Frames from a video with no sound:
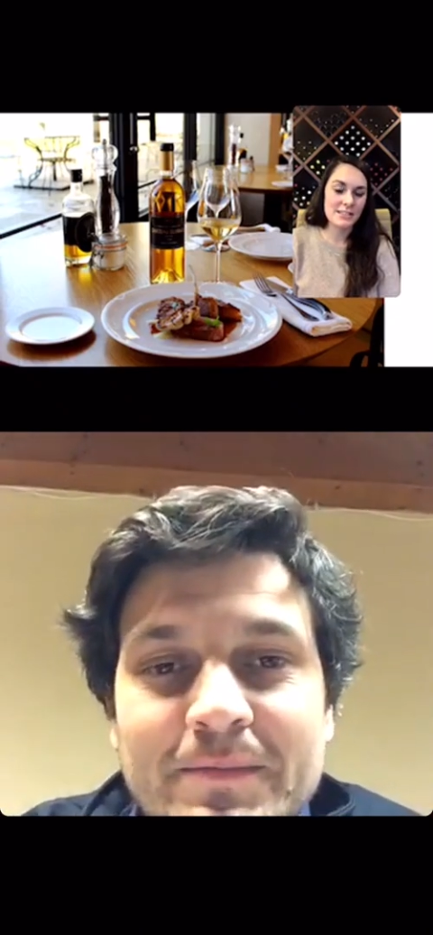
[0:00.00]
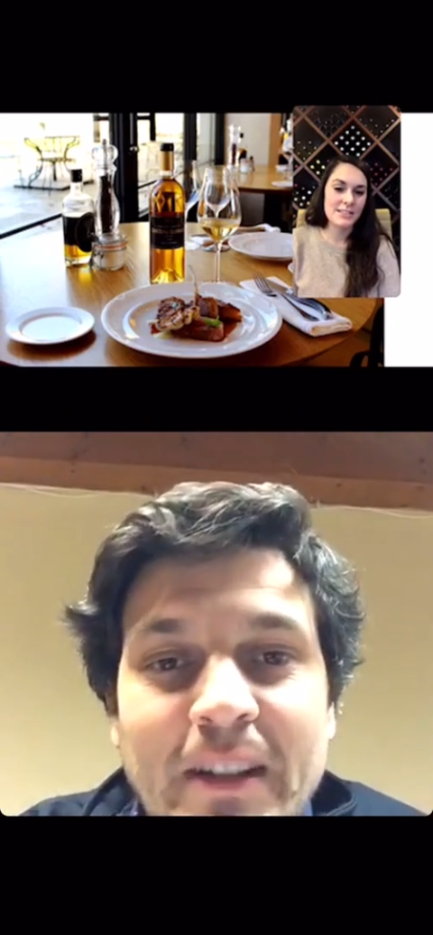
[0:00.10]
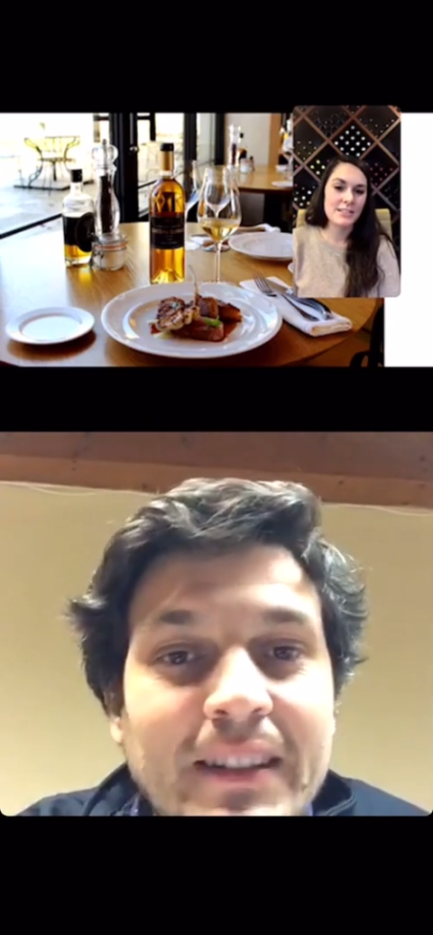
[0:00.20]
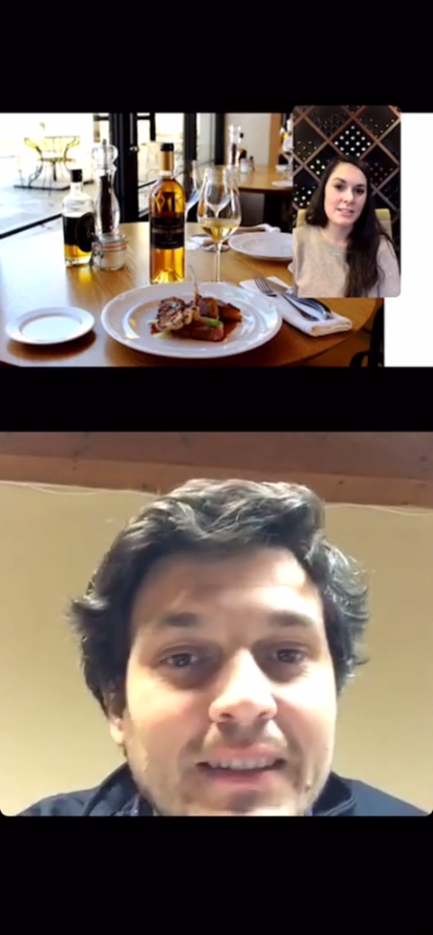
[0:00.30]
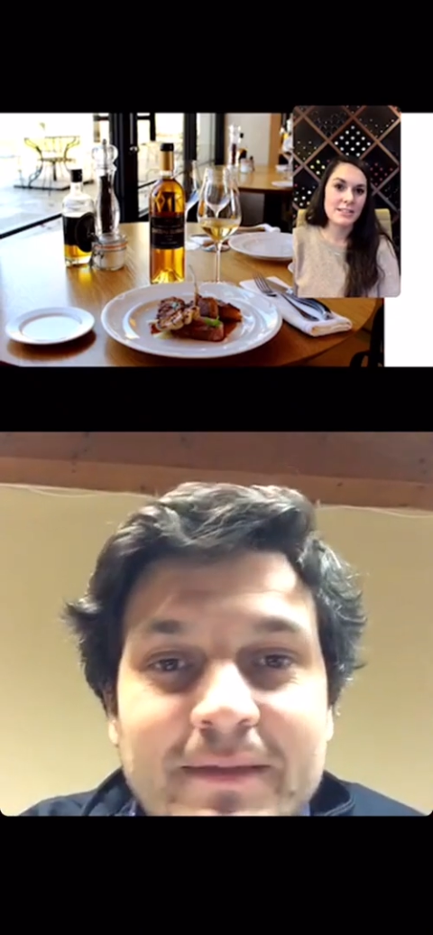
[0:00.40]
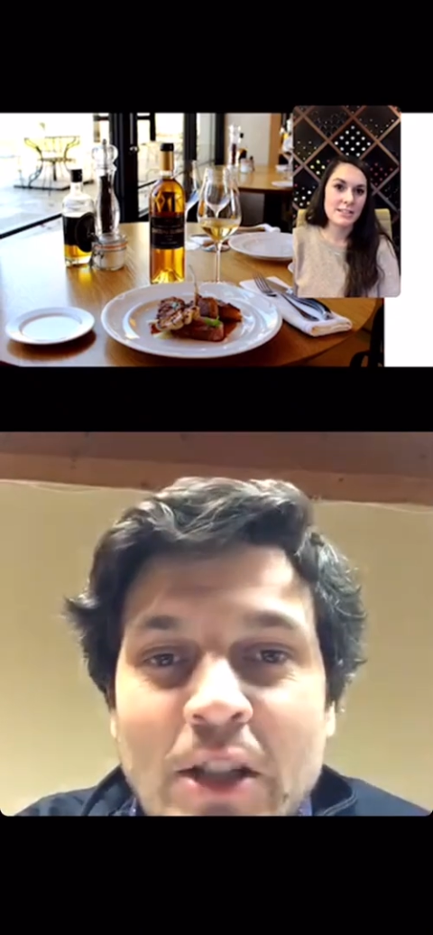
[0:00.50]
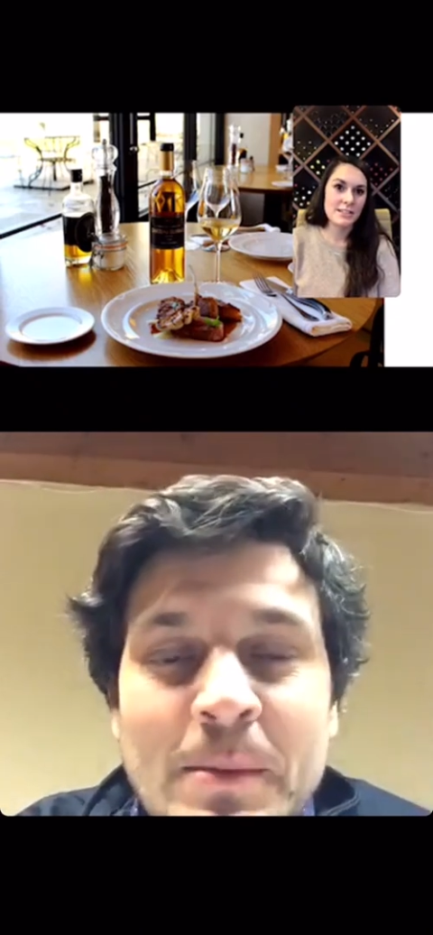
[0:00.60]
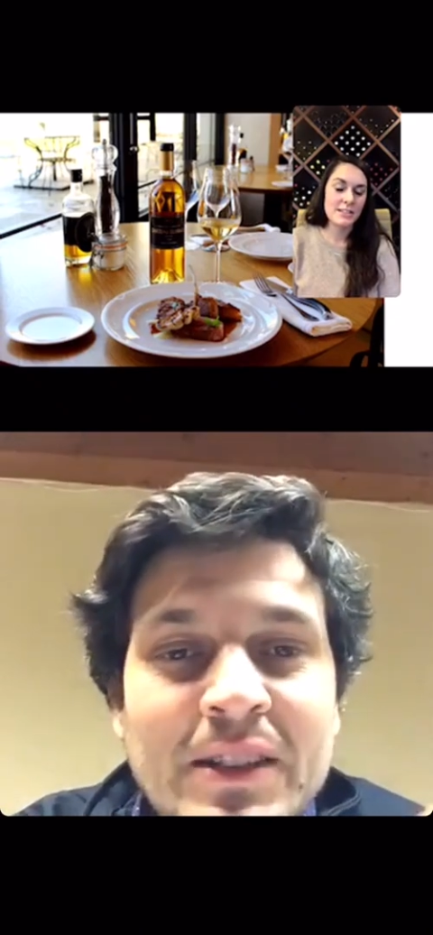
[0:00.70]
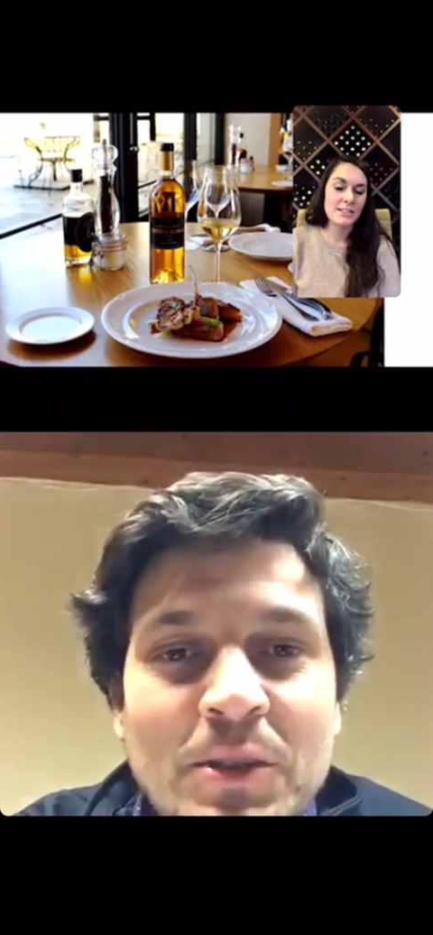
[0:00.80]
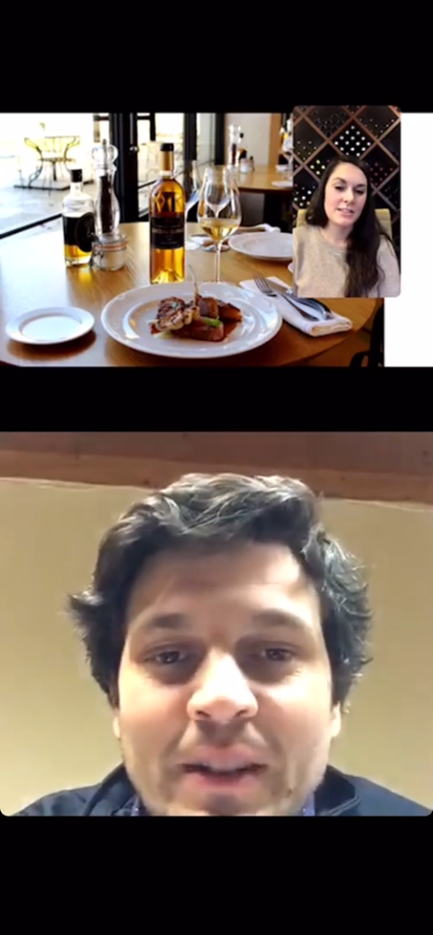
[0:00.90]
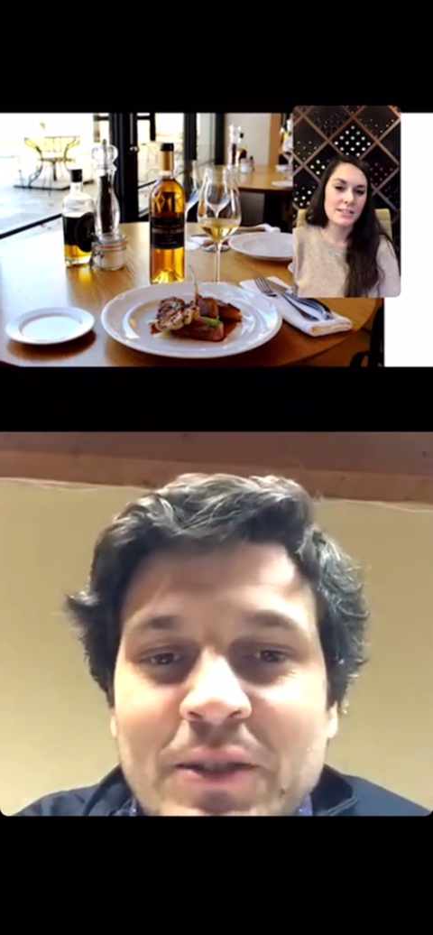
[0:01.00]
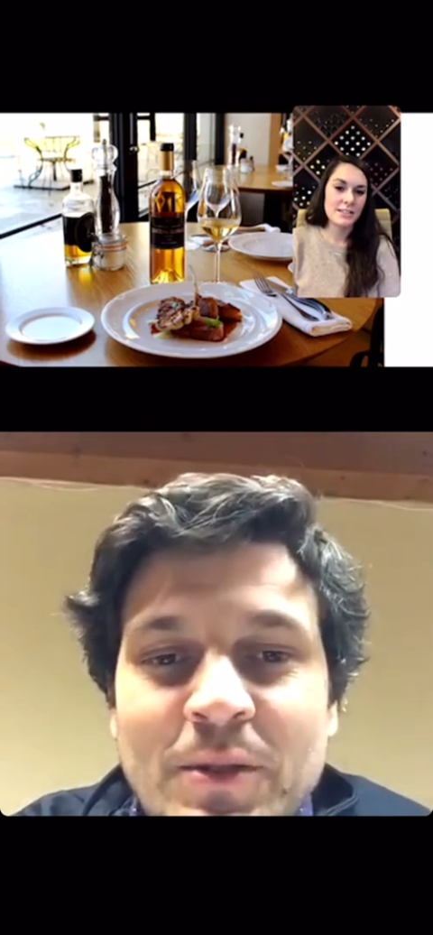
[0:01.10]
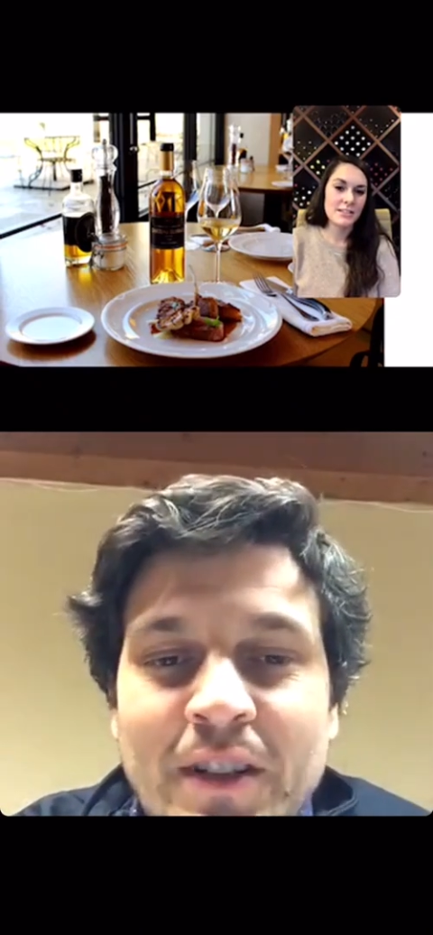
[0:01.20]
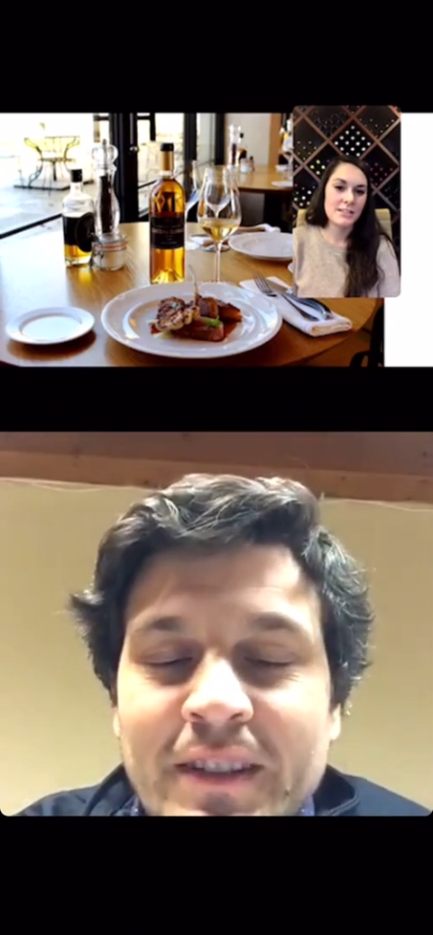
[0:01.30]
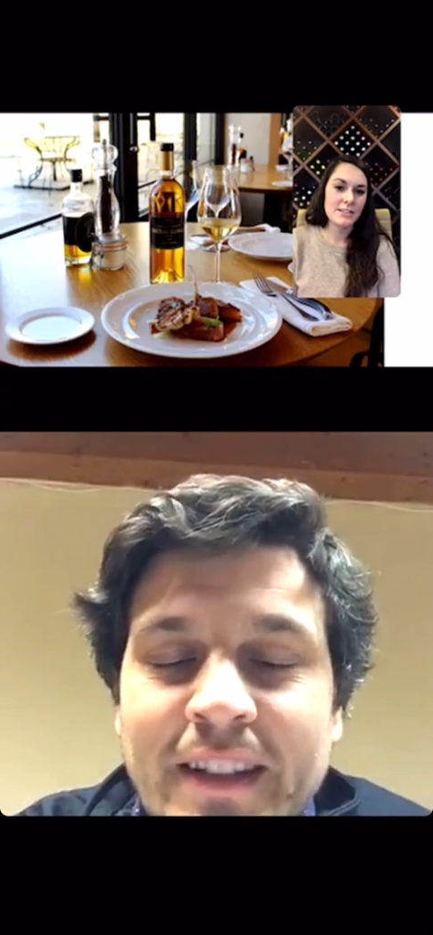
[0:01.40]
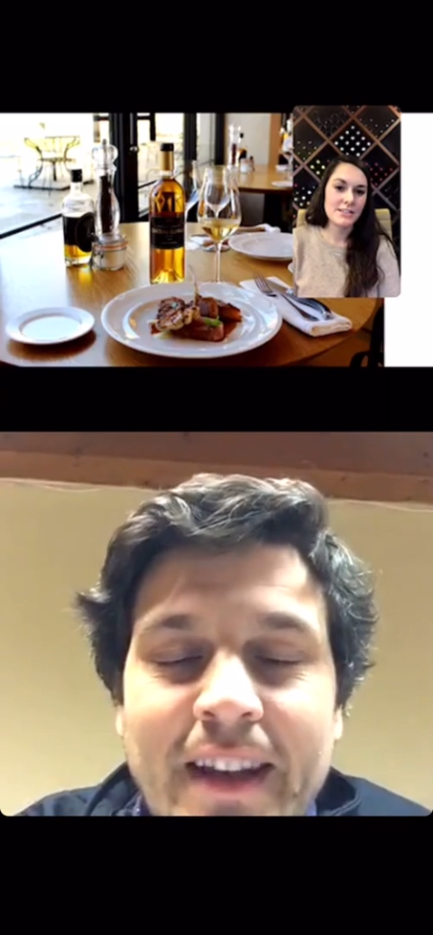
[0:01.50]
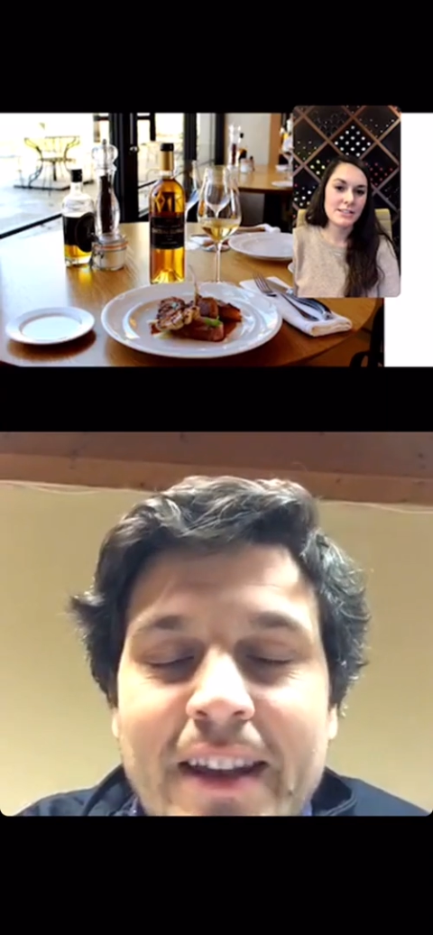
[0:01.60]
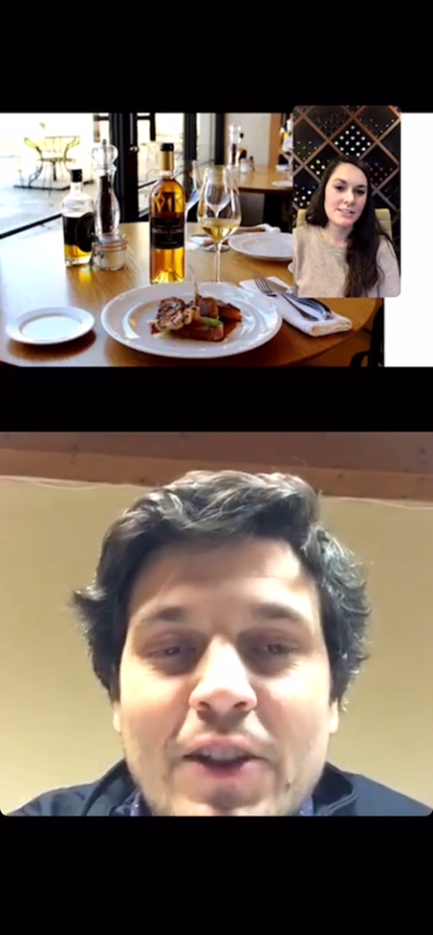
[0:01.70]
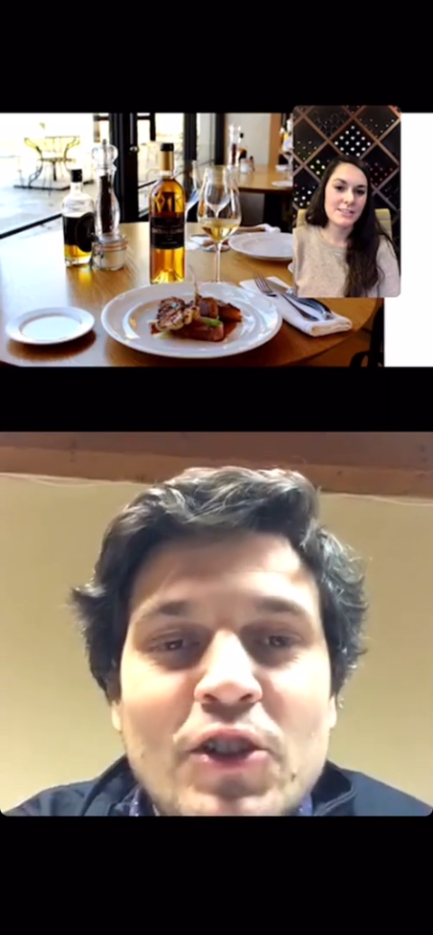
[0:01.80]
But come at the restaurant and I can